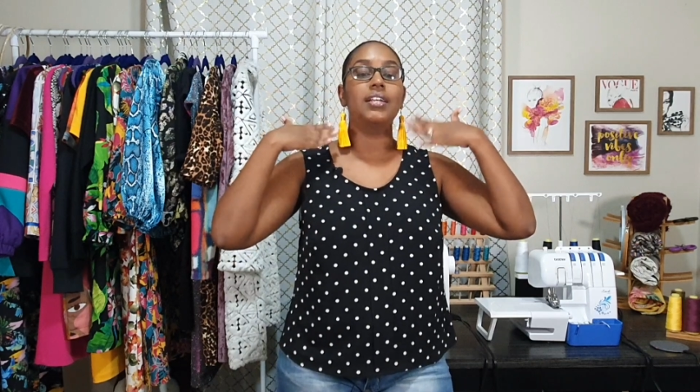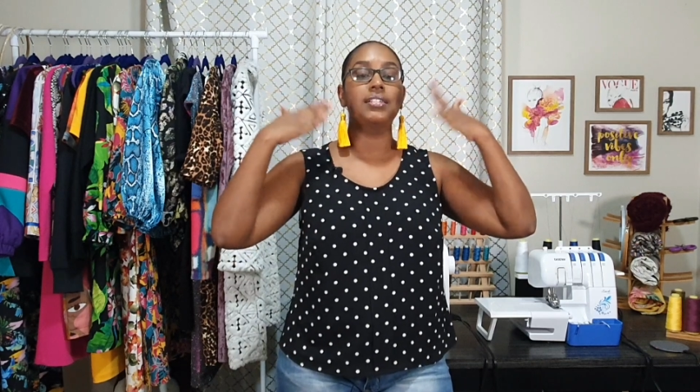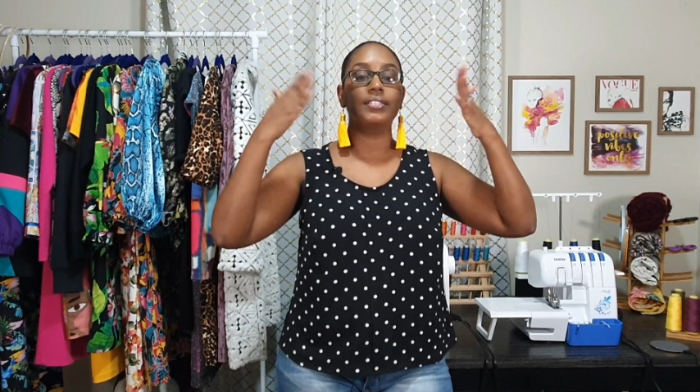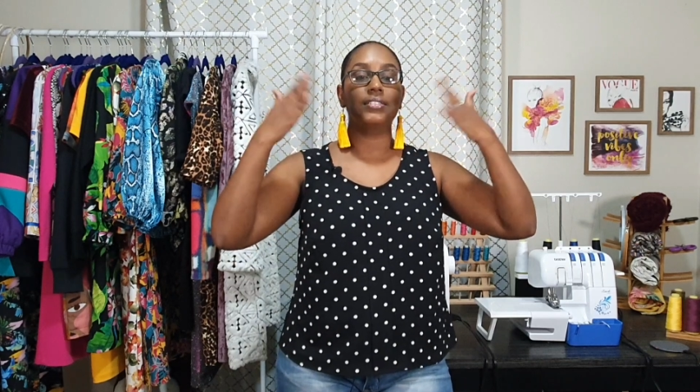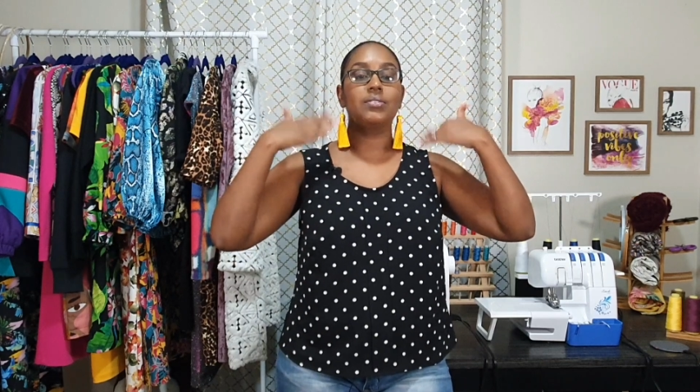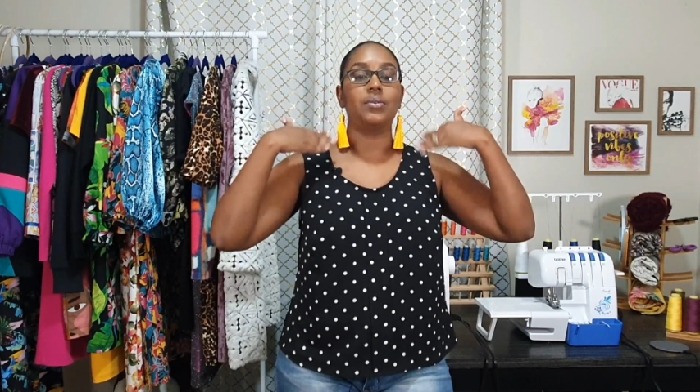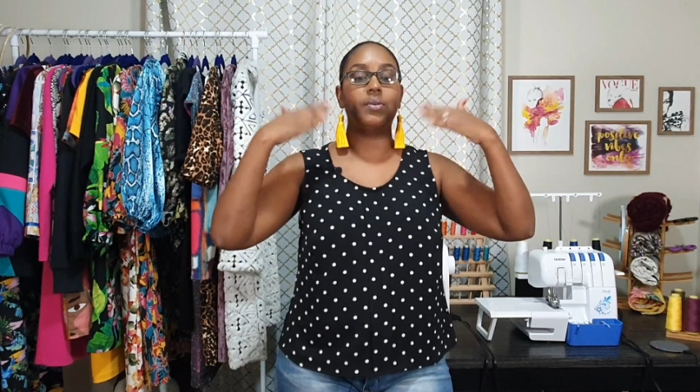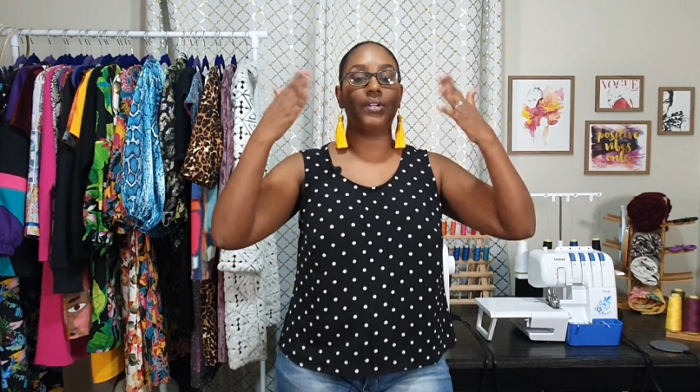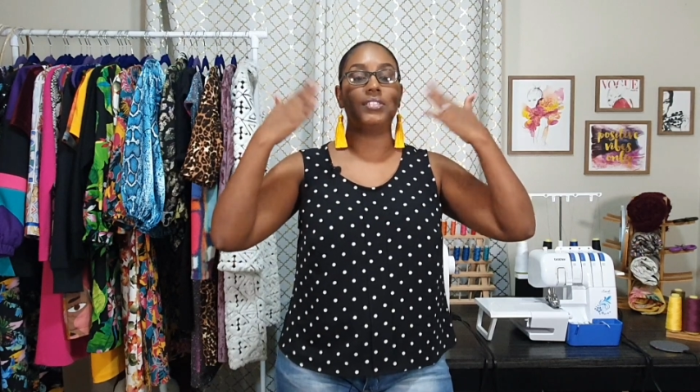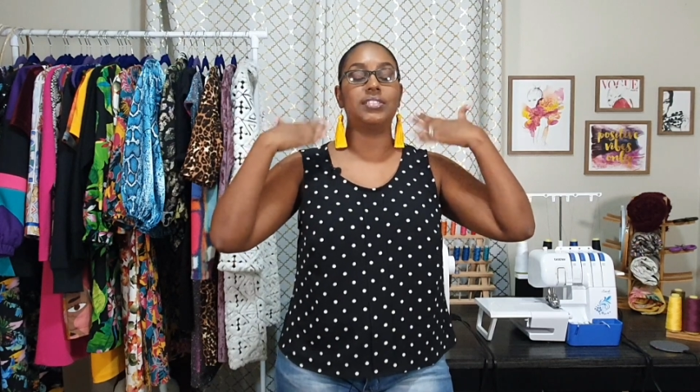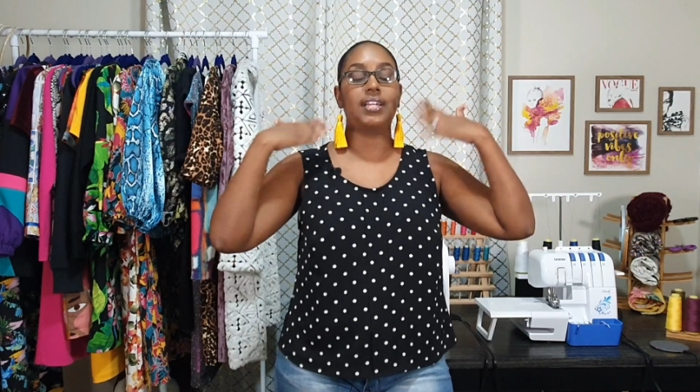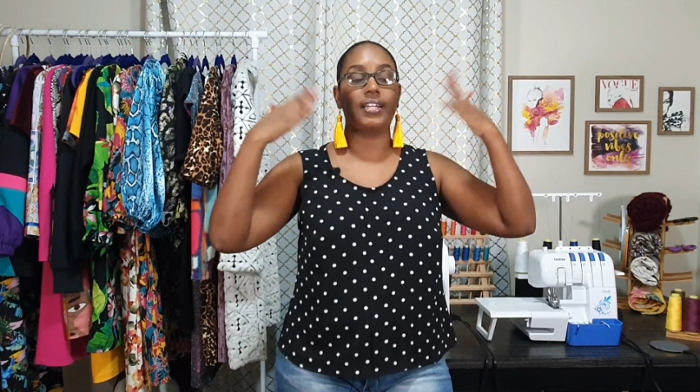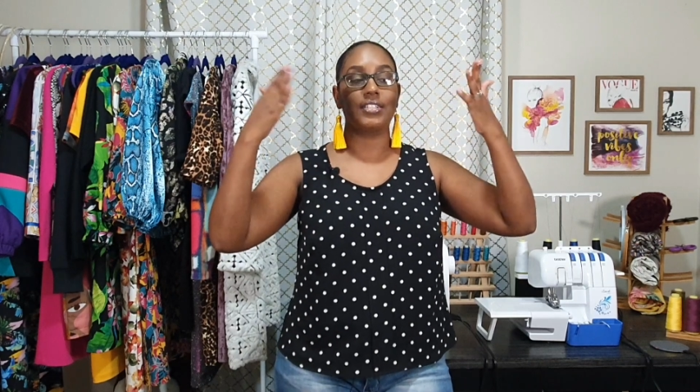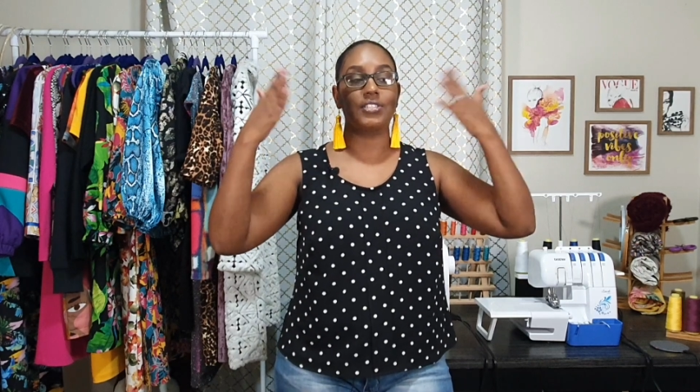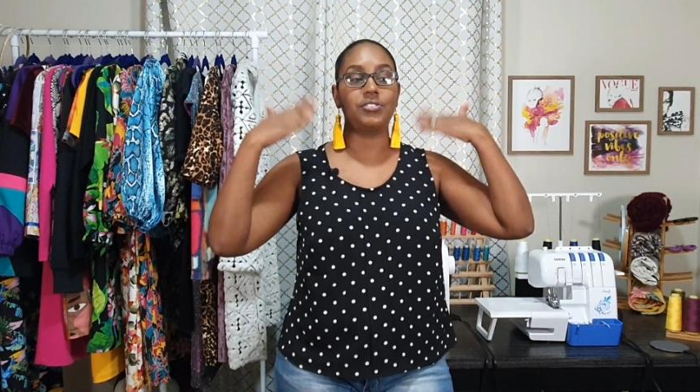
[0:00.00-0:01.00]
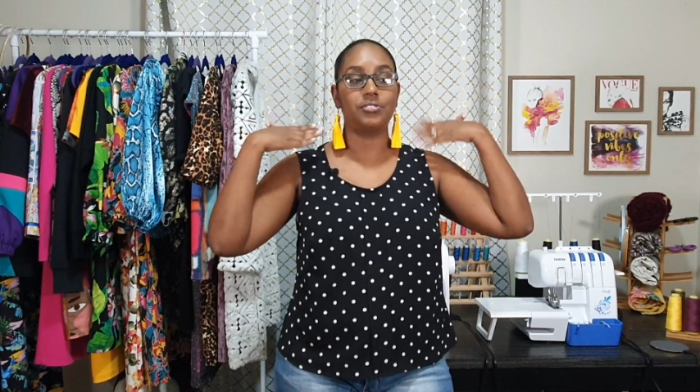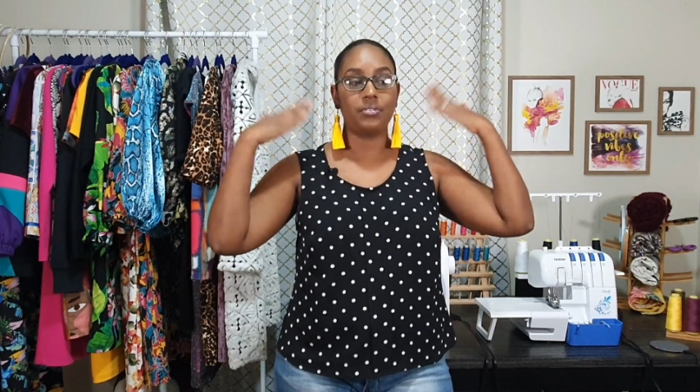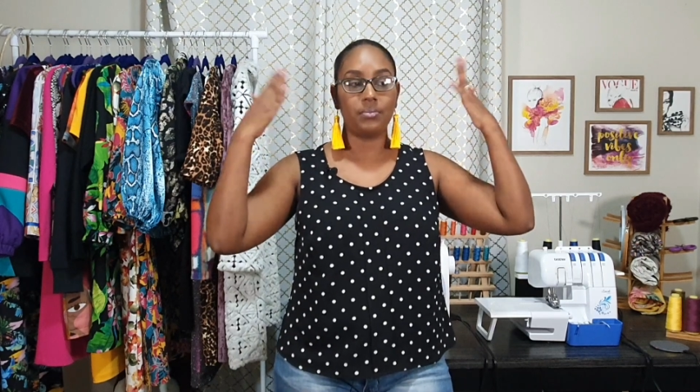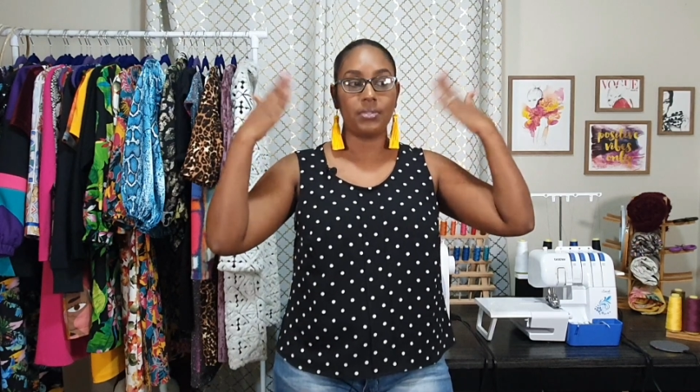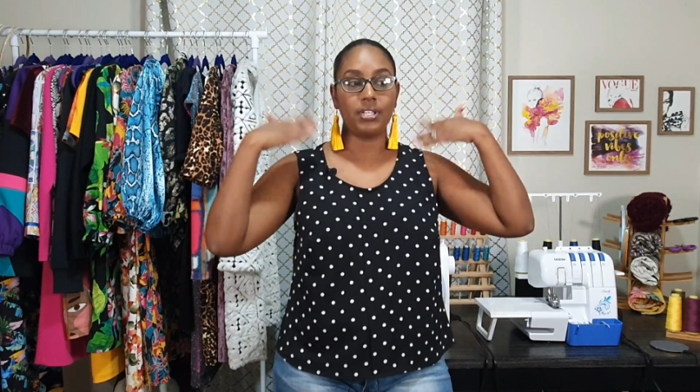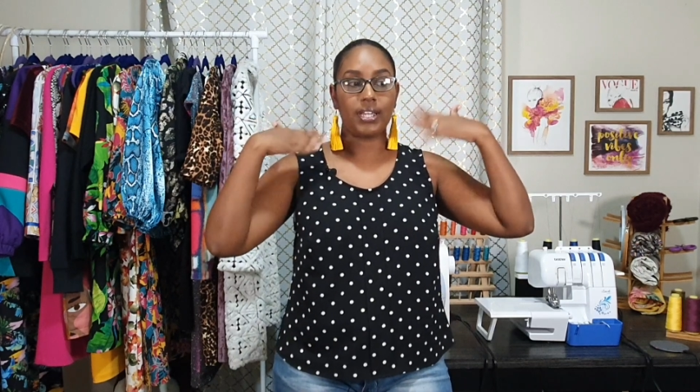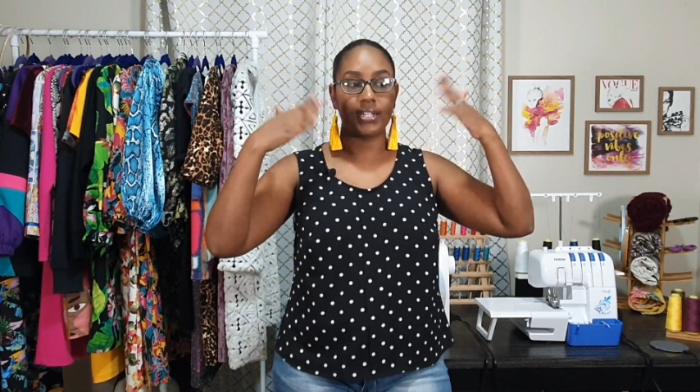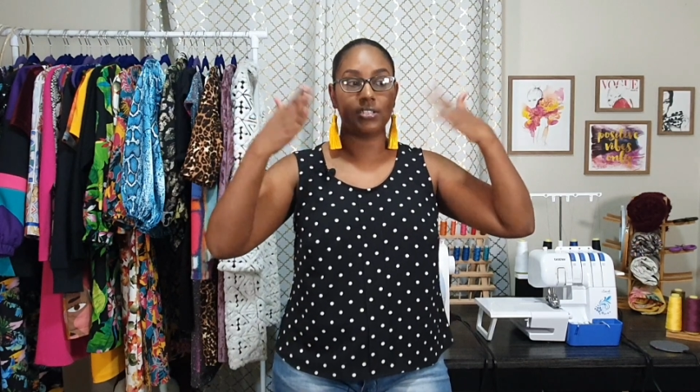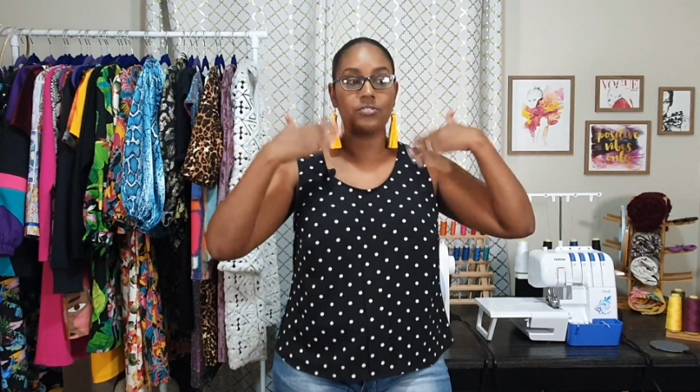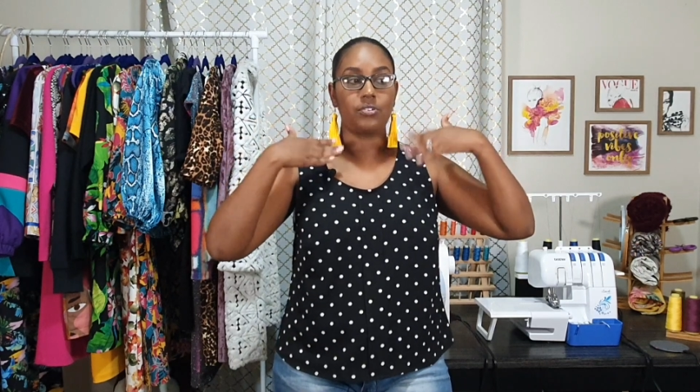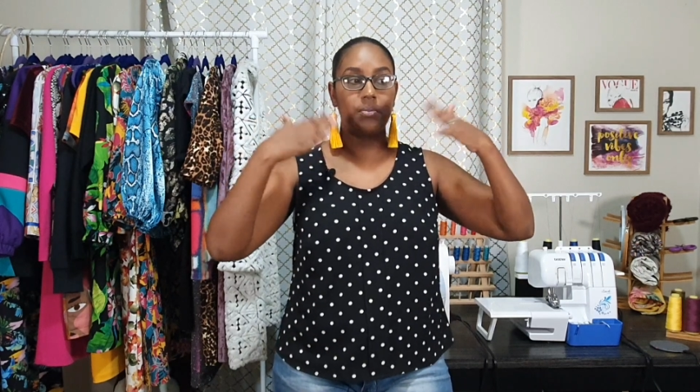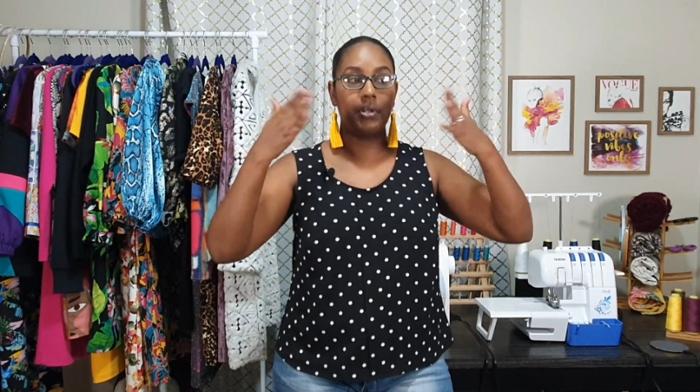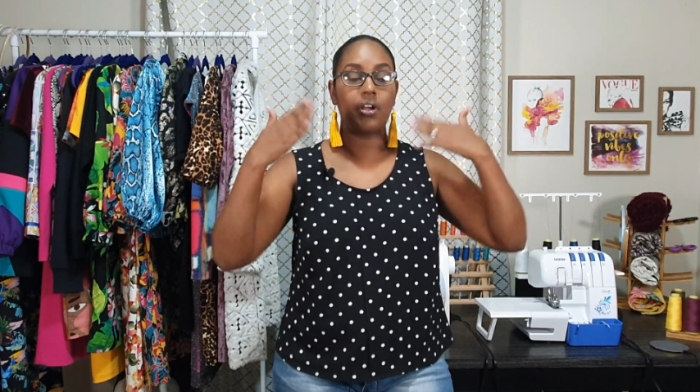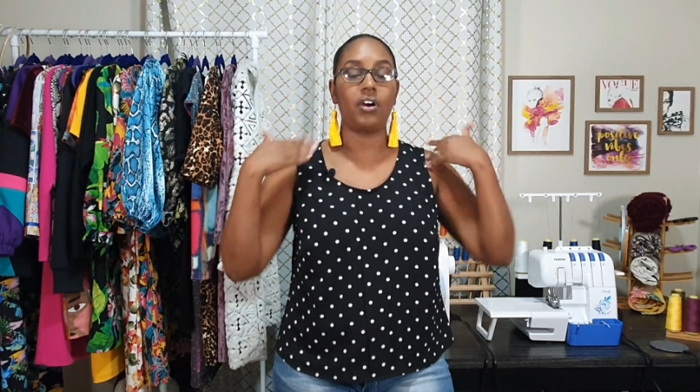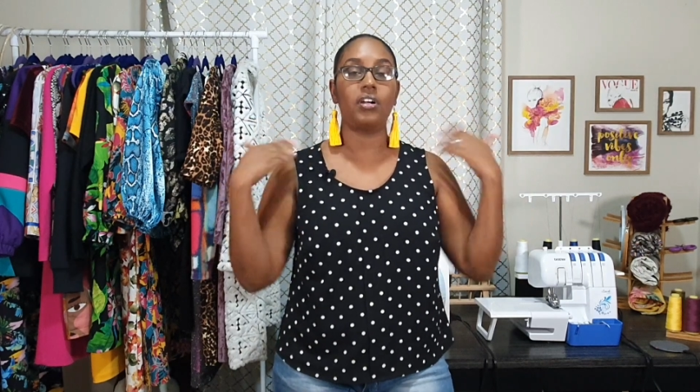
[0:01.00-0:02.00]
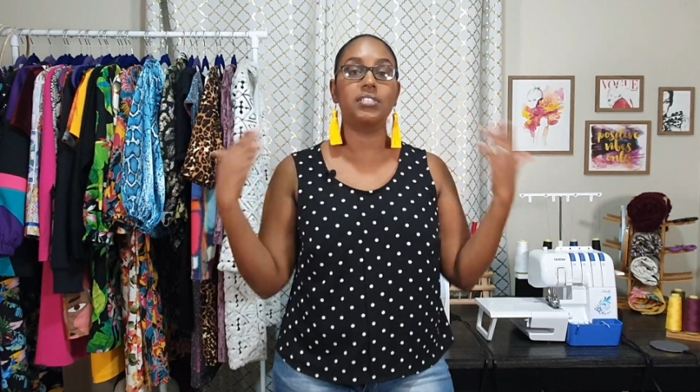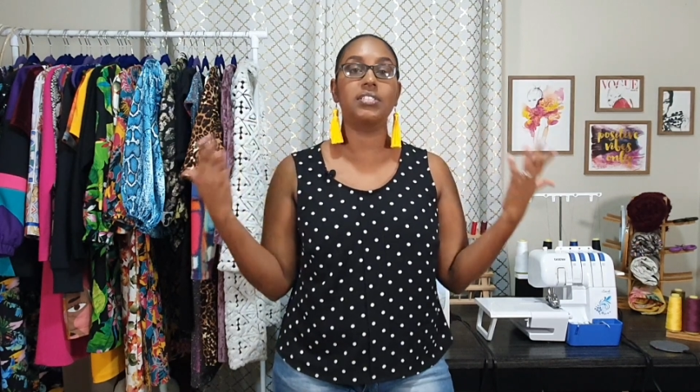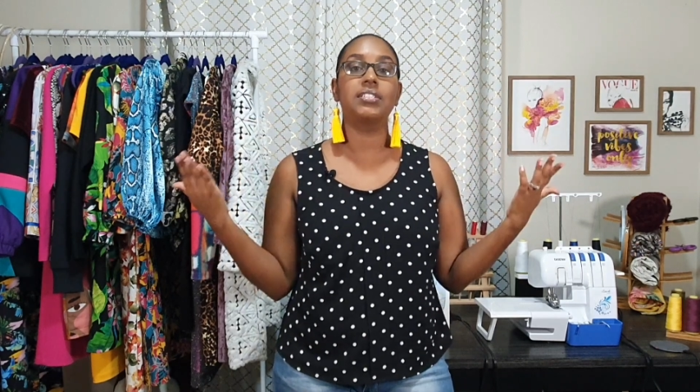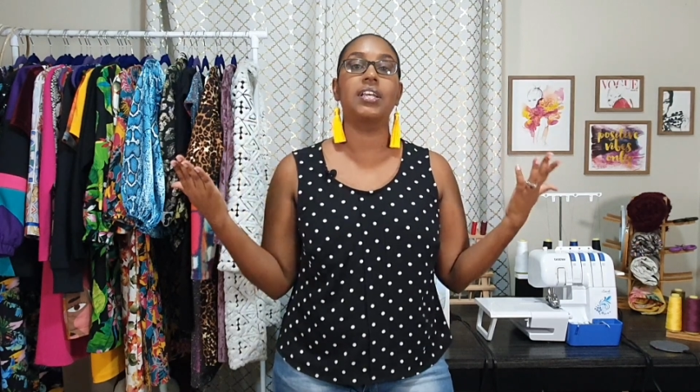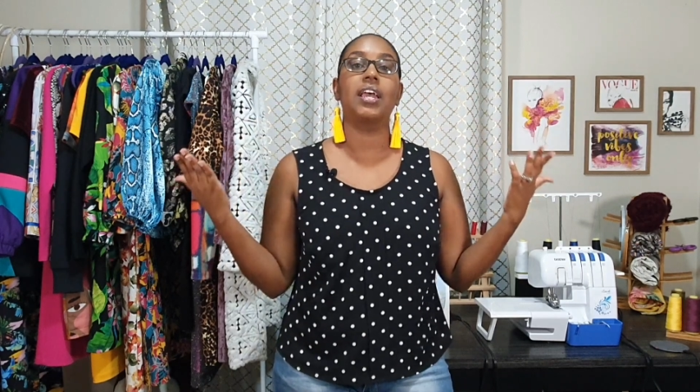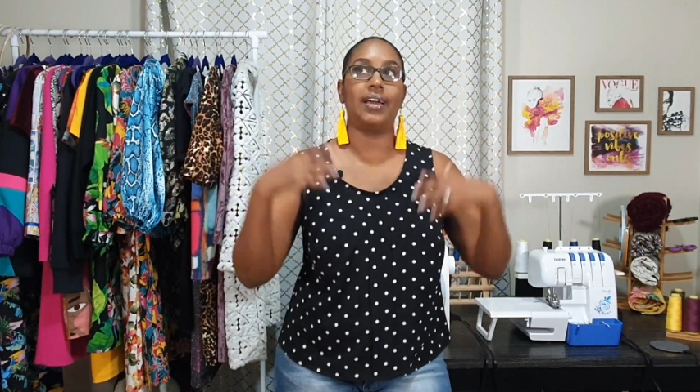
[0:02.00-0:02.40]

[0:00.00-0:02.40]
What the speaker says: so it's extremely hot,